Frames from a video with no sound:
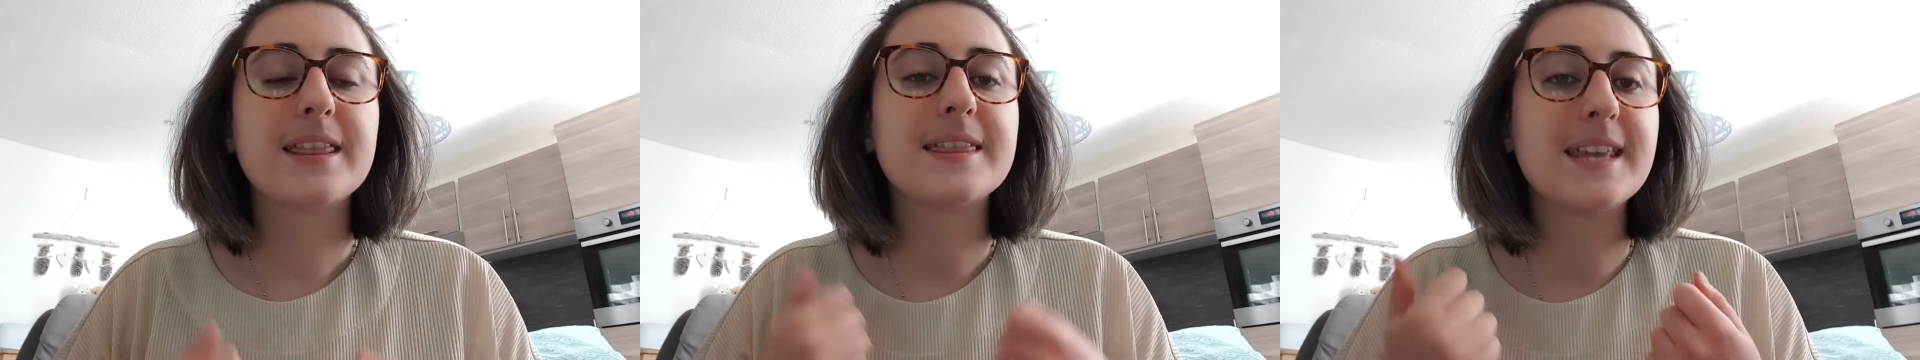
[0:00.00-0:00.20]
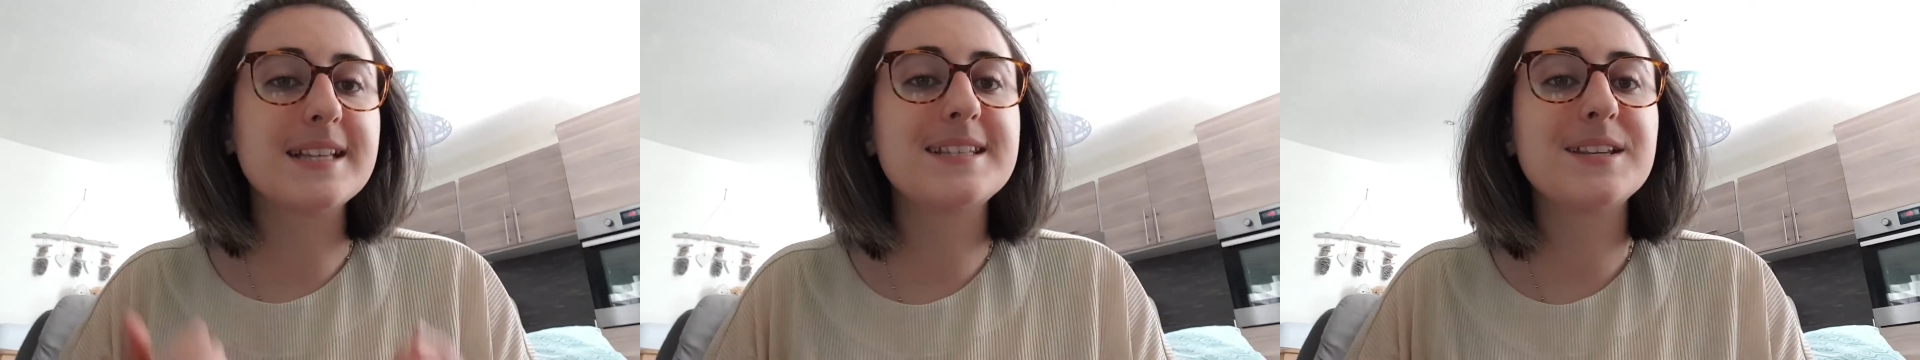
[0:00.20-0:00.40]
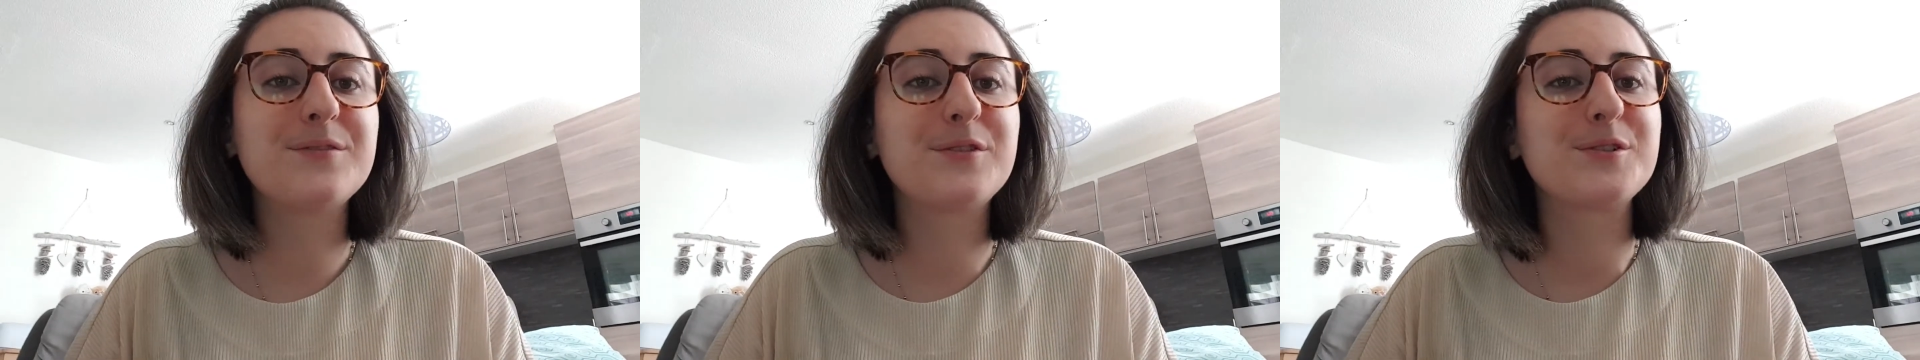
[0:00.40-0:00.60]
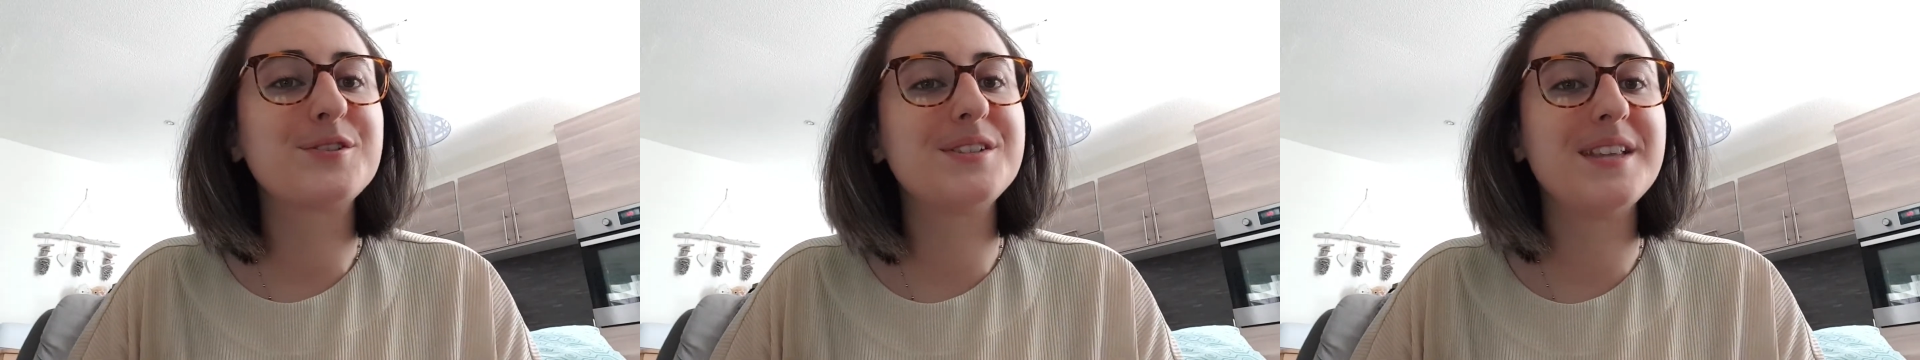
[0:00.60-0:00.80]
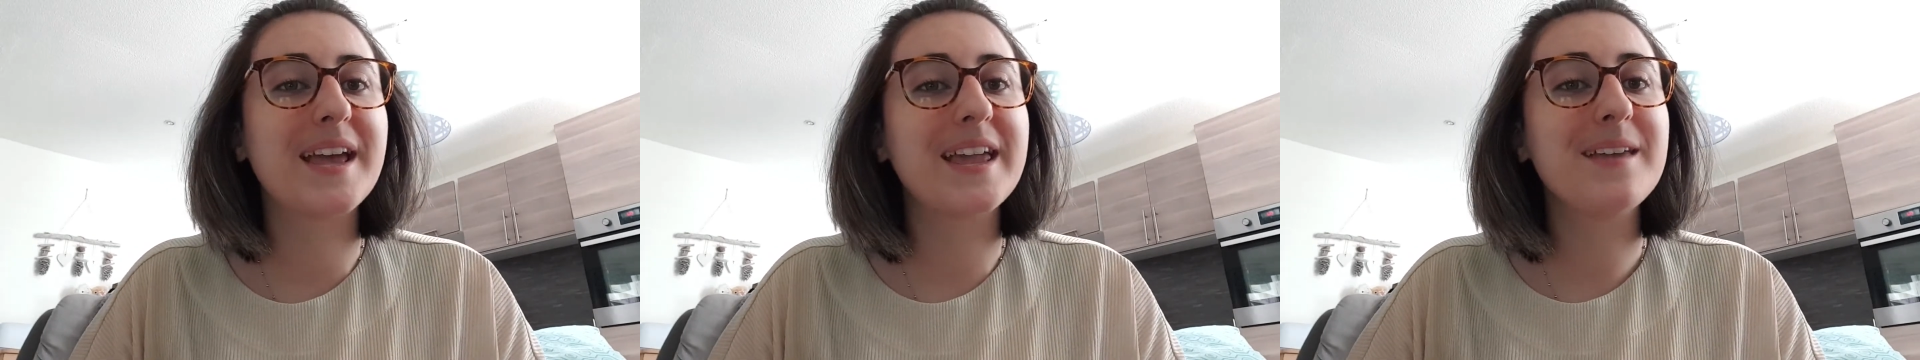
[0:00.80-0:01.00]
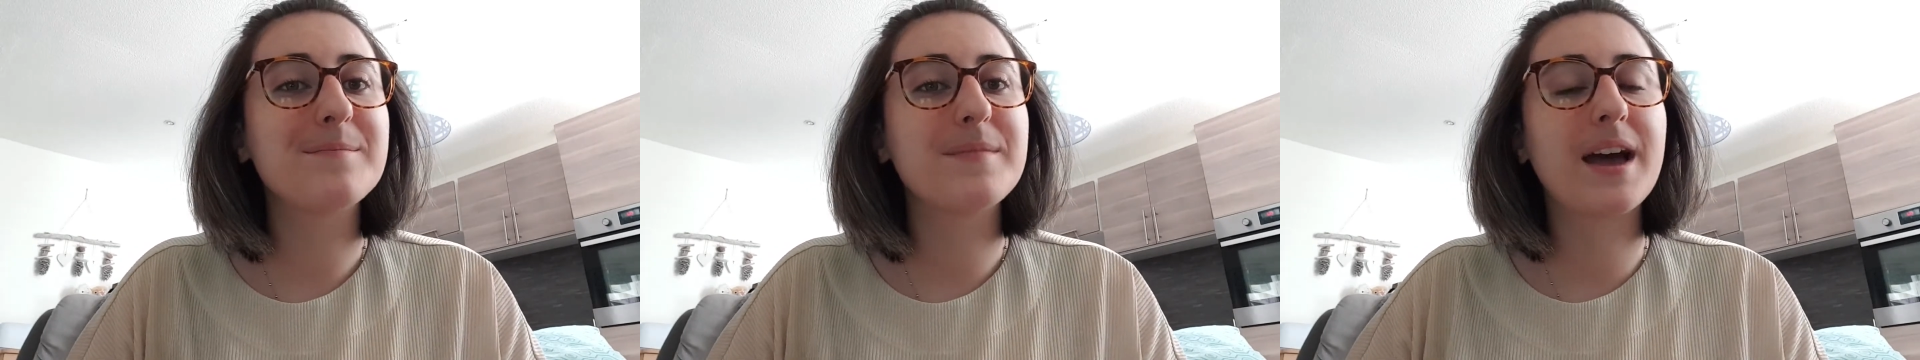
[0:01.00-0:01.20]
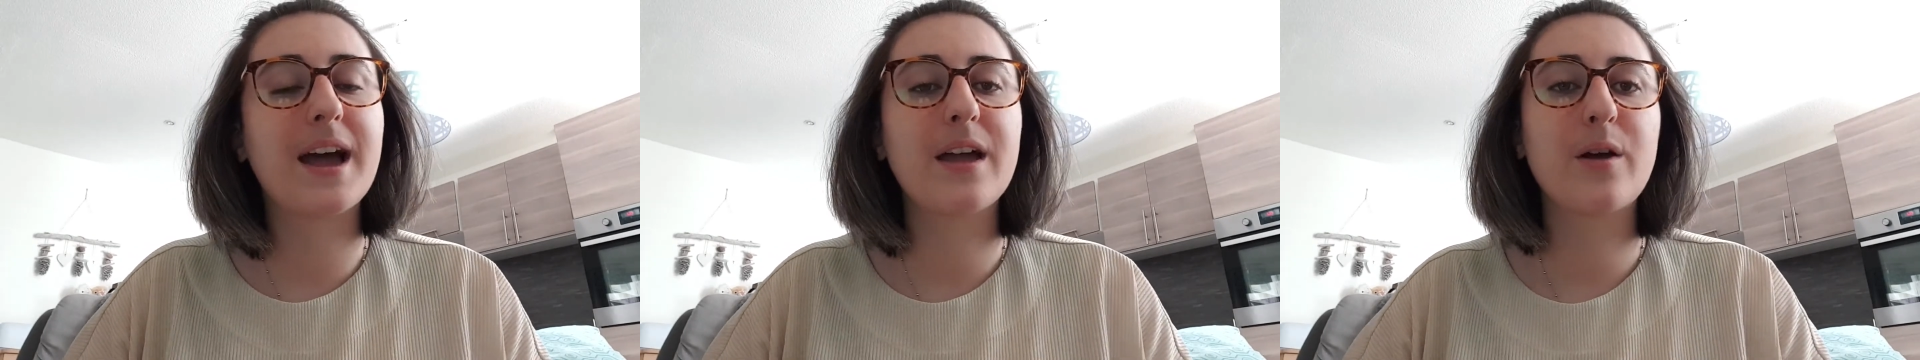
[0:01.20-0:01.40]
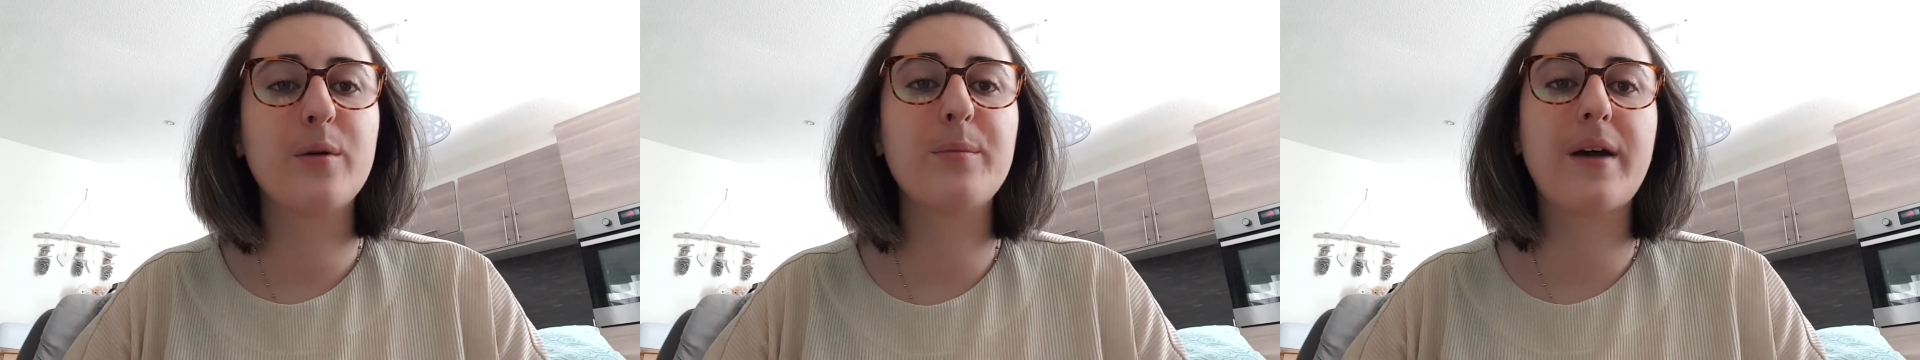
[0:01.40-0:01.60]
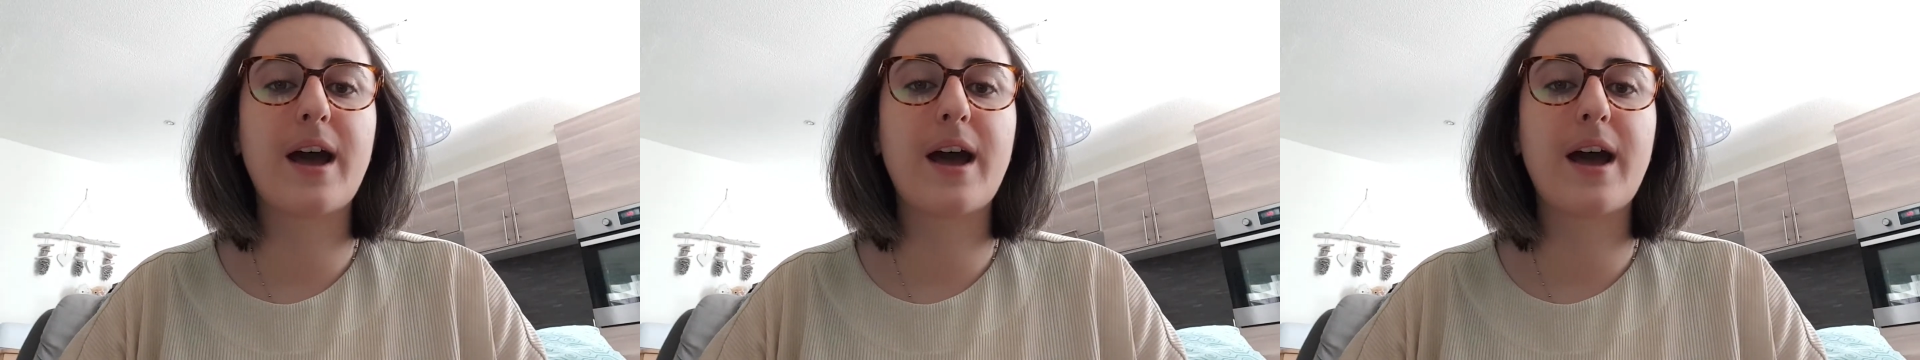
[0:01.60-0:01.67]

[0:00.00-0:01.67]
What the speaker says: That's it for today. I hope